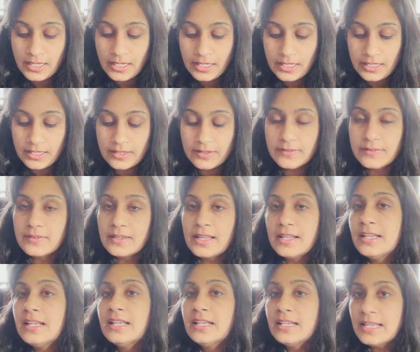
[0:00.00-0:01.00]
is an
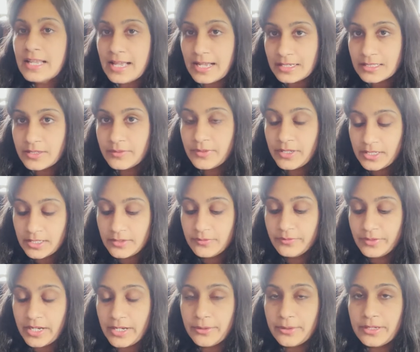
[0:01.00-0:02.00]
inactivated
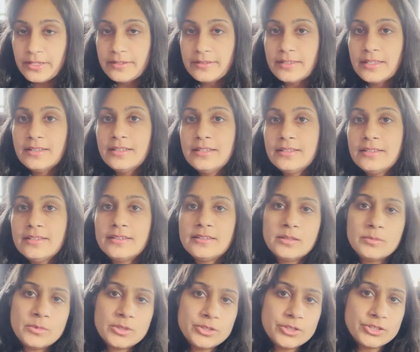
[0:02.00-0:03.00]
virus, and this is
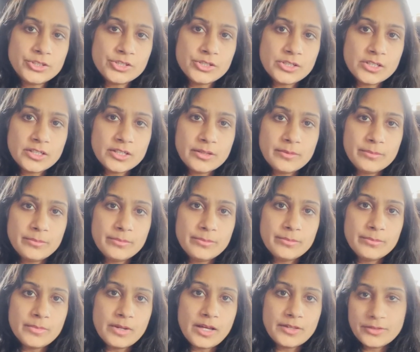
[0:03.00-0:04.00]
similar to the
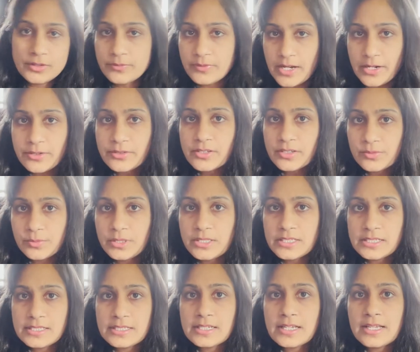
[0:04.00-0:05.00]
other viruses we
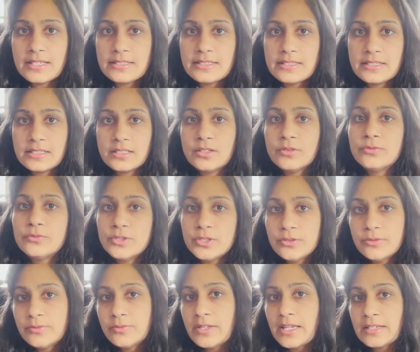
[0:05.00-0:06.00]
discussed, the
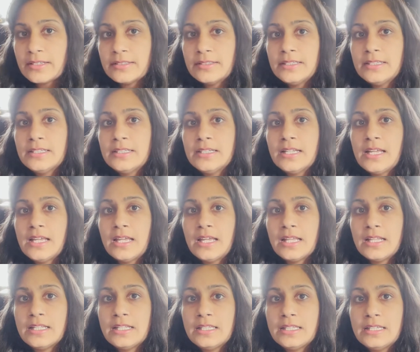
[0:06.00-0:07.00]
flu vaccine
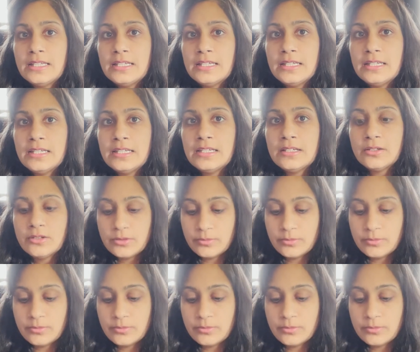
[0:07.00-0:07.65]
and the